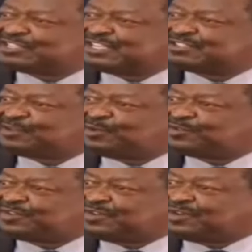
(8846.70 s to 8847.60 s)
Nyachae's
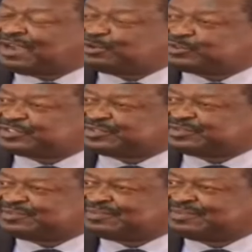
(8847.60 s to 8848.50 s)

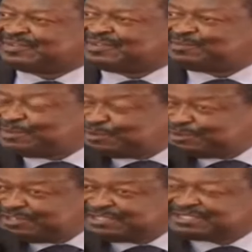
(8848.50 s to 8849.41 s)
house, Mama
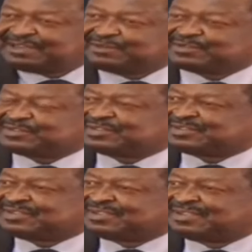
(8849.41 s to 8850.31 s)
Grace's house,
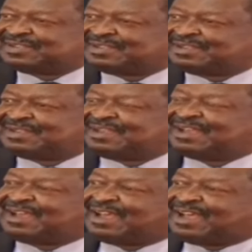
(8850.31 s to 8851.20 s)

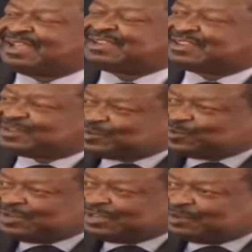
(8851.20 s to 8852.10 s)
and
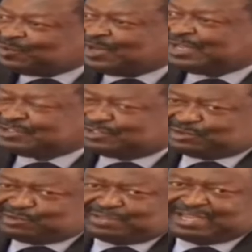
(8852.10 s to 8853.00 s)
we went
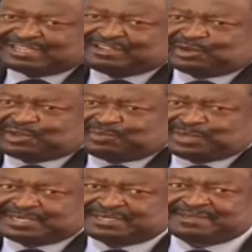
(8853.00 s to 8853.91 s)
through that
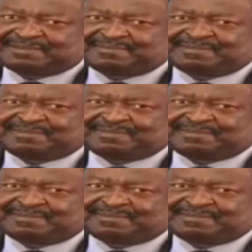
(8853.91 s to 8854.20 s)
document.